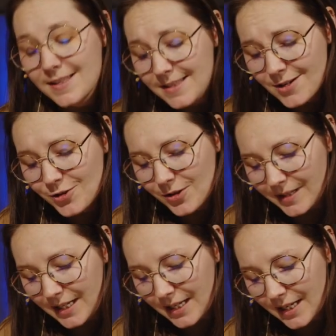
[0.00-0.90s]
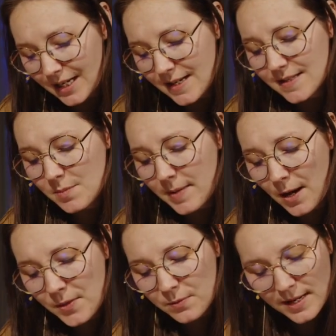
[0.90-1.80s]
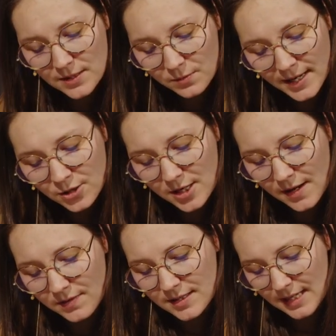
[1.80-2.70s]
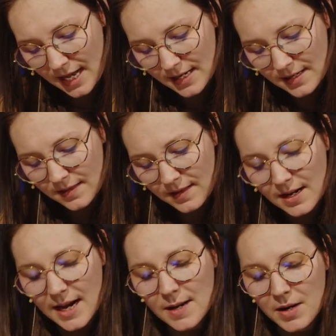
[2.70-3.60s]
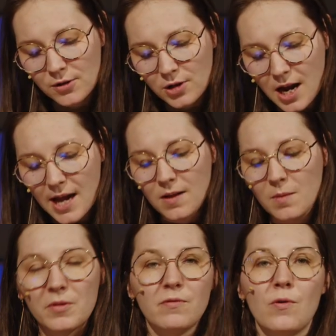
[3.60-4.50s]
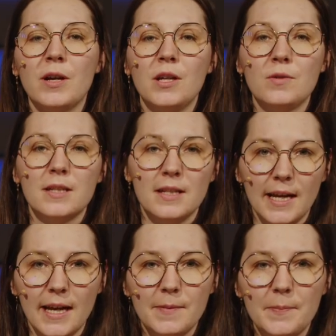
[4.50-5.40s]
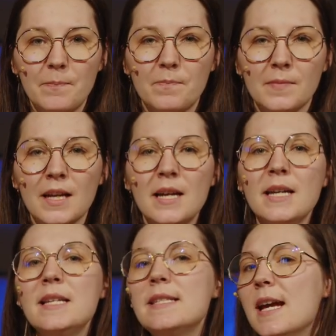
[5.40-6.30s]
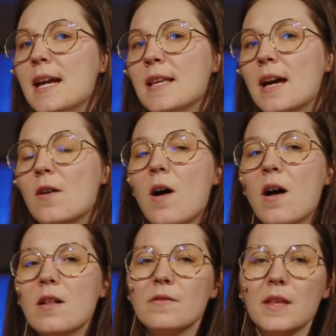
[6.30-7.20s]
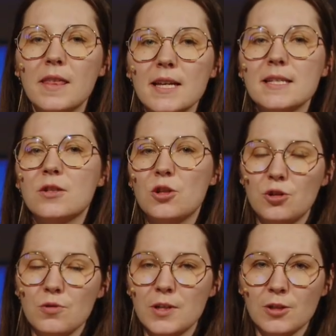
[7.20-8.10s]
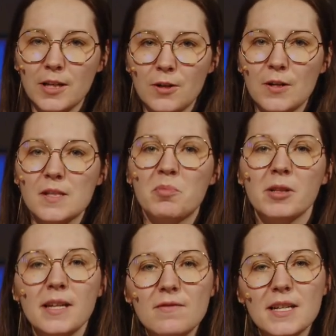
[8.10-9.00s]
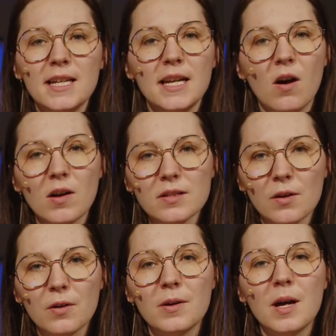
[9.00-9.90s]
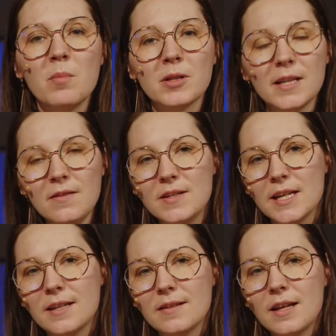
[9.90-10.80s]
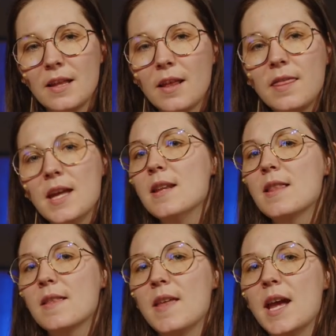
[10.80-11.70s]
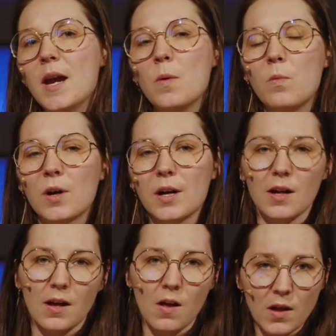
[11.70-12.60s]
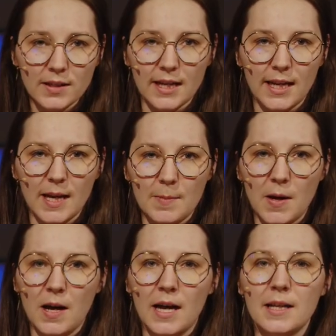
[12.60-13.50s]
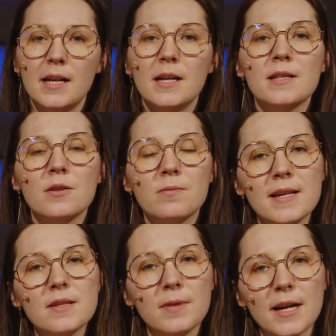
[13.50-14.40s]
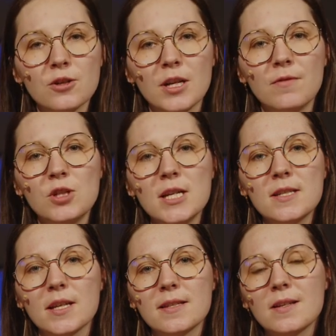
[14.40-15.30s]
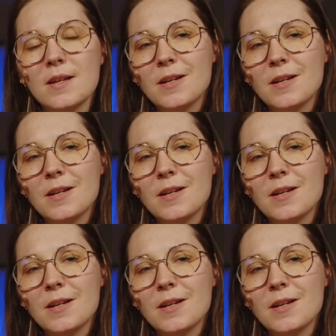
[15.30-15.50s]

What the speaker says: essentially it is about the resurrection of the dead that I am on trial before you today. He's saying that all of the things that the Jewish leaders believed in, he also believed in. The thing that they were halting him on is the resurrection of Jesus,